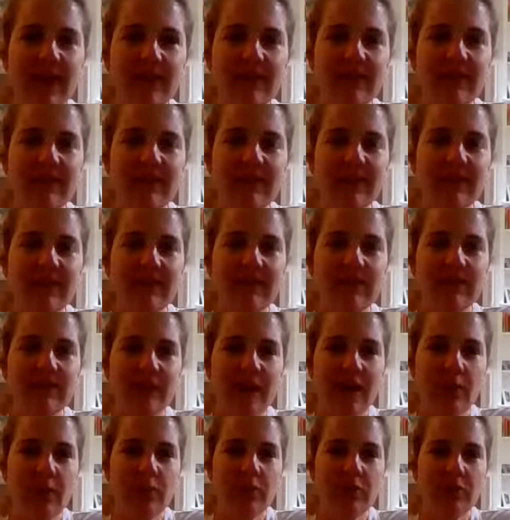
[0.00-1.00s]
Exhale,
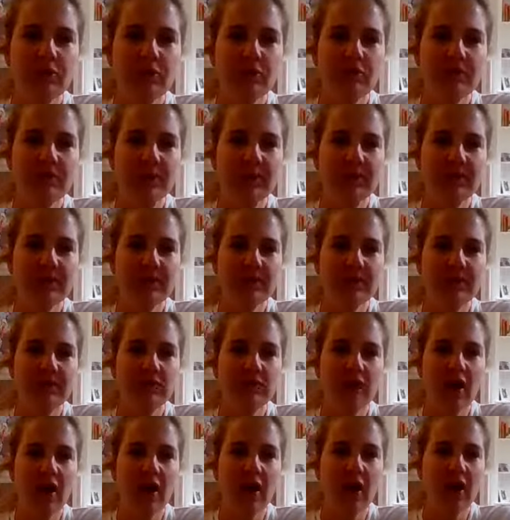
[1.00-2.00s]
downward facing
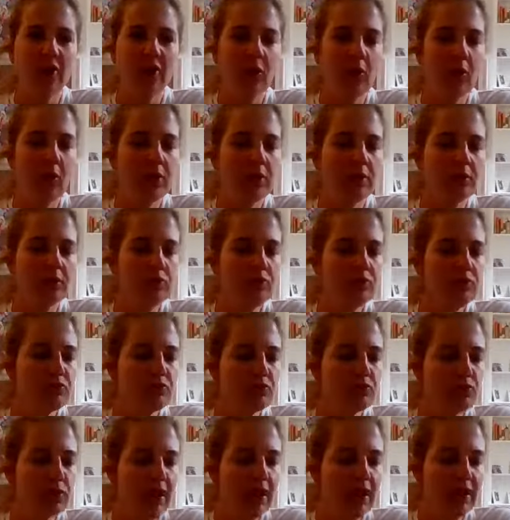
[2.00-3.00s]
dog, or
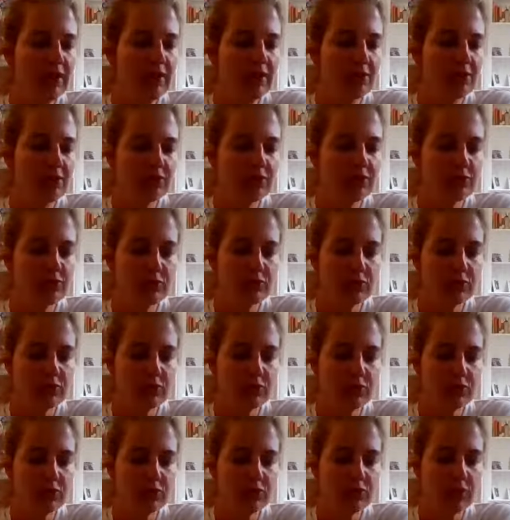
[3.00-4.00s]
move right
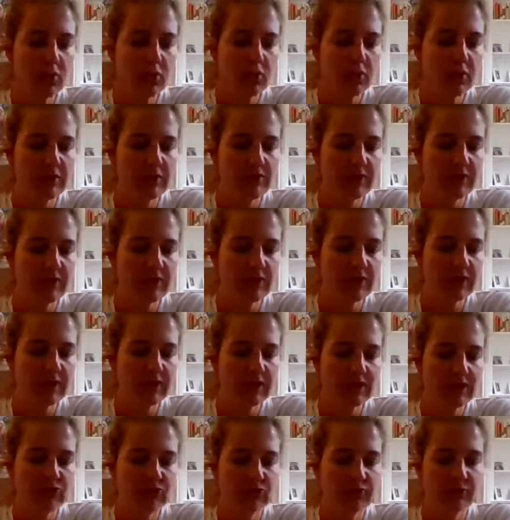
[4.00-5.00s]
through your
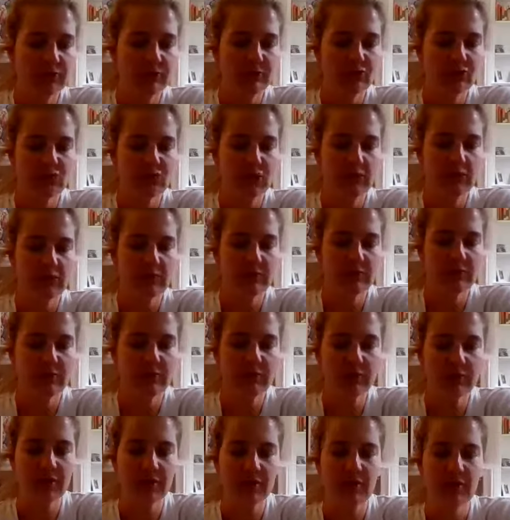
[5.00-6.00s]
variation of
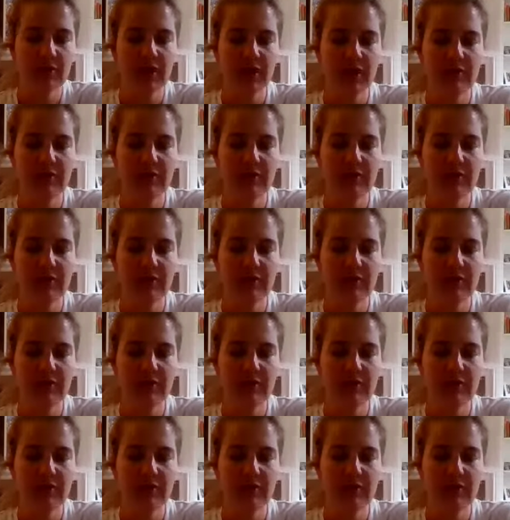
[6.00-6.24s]
chaturanga,